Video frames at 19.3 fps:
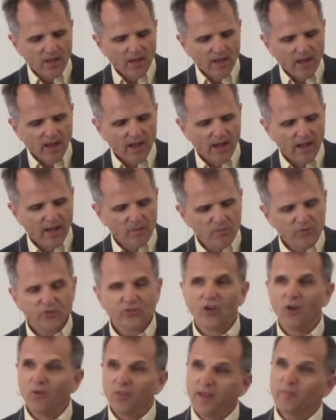
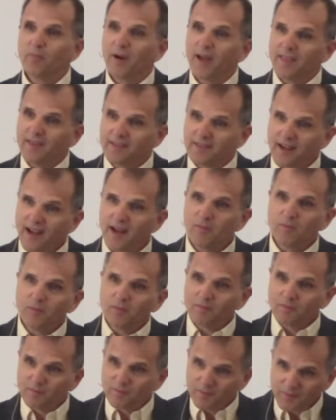So that by the
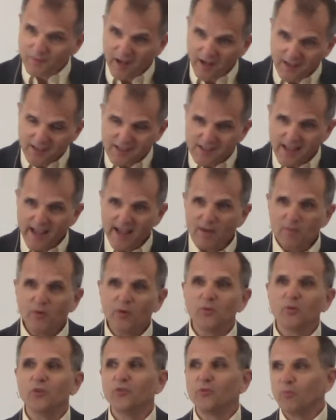time young
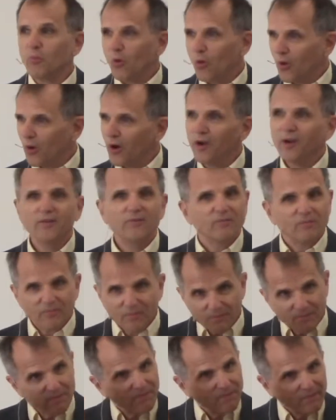Salmon was born,
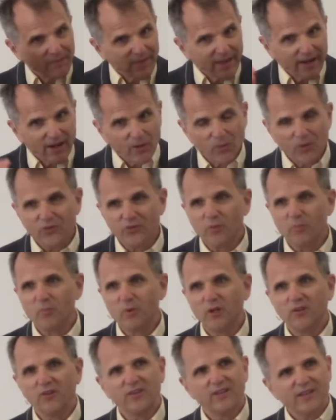there was a
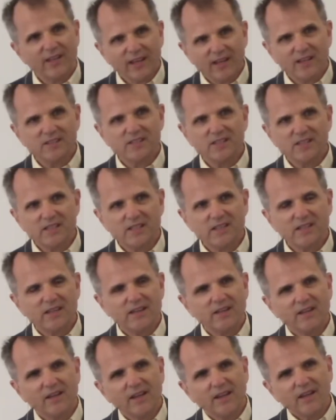building, and
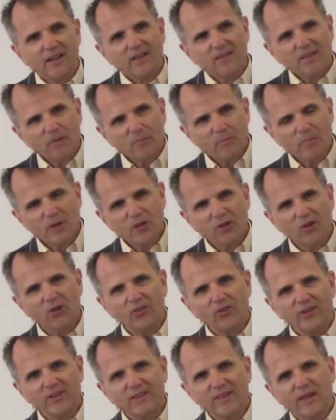indeed, the
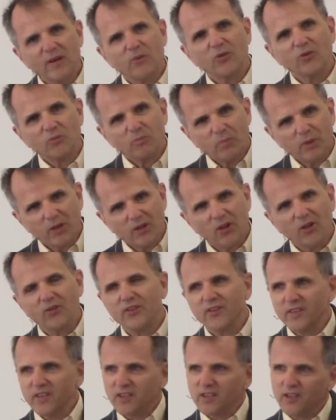building that was built
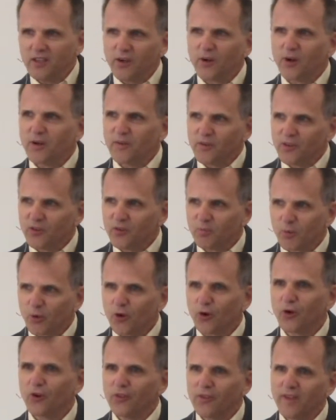in the year of his
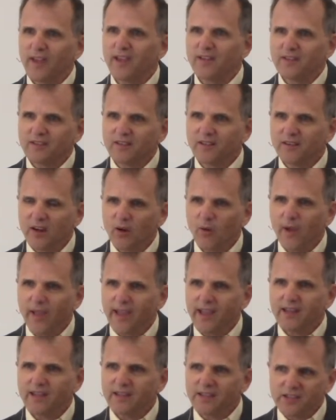birth,
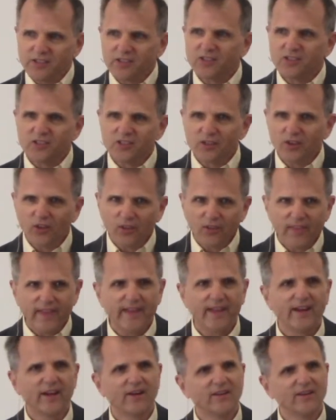1808, is still
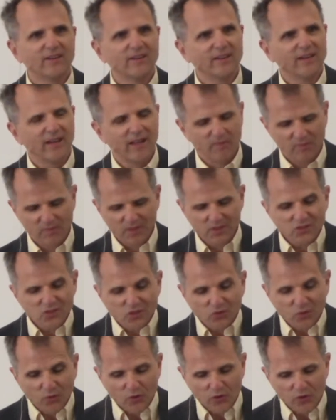there. This
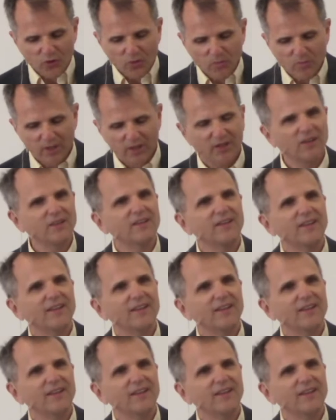is for you, Bill.